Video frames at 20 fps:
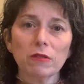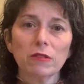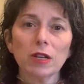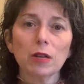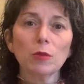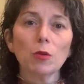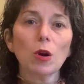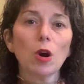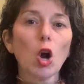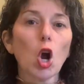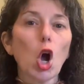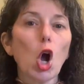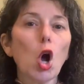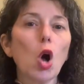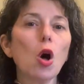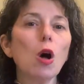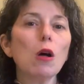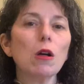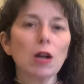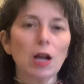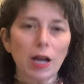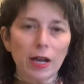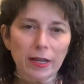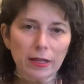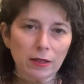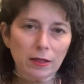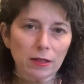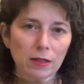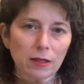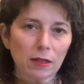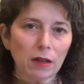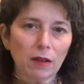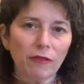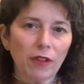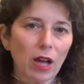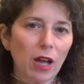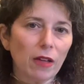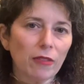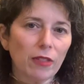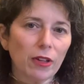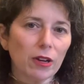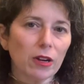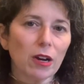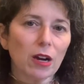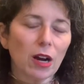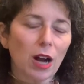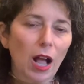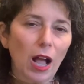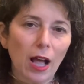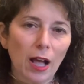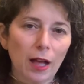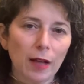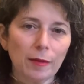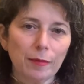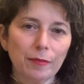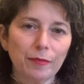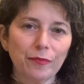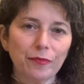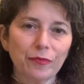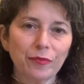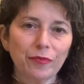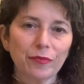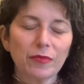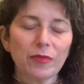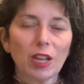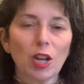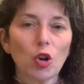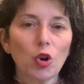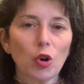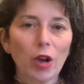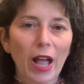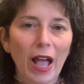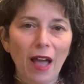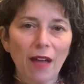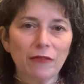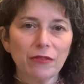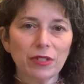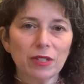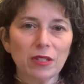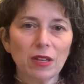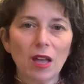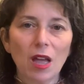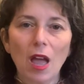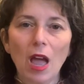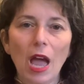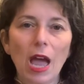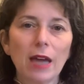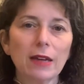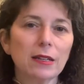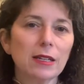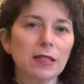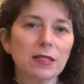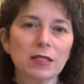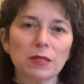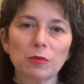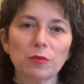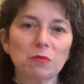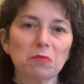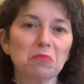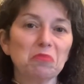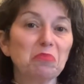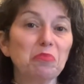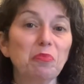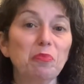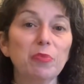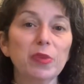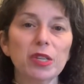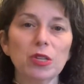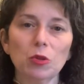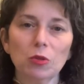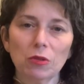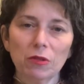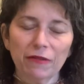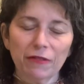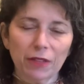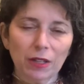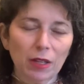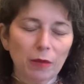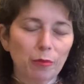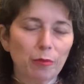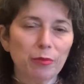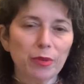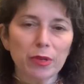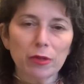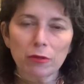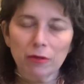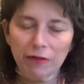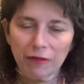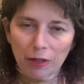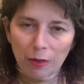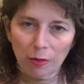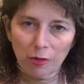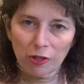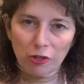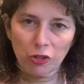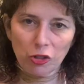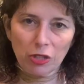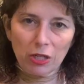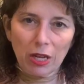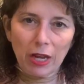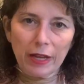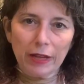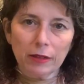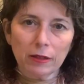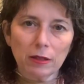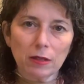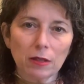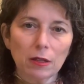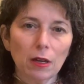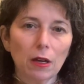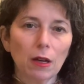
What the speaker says: There were all kinds of other crafts, and it's beautifully merchandised,